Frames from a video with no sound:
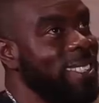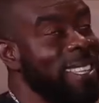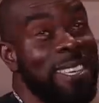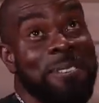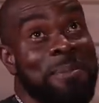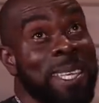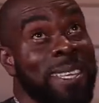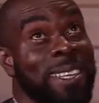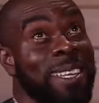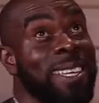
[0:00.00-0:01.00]
Give
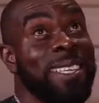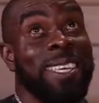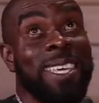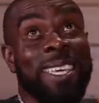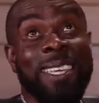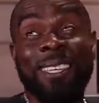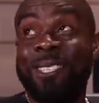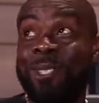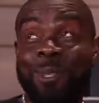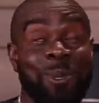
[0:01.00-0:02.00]
me the key
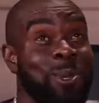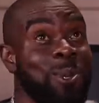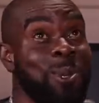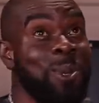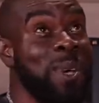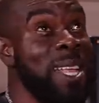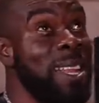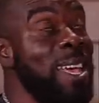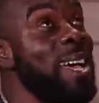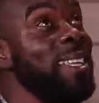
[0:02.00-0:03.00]
to
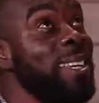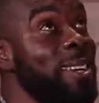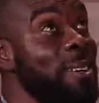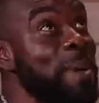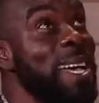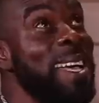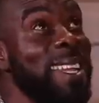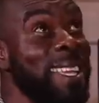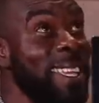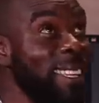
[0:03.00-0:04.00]
unlock your
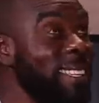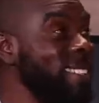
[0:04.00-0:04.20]
body.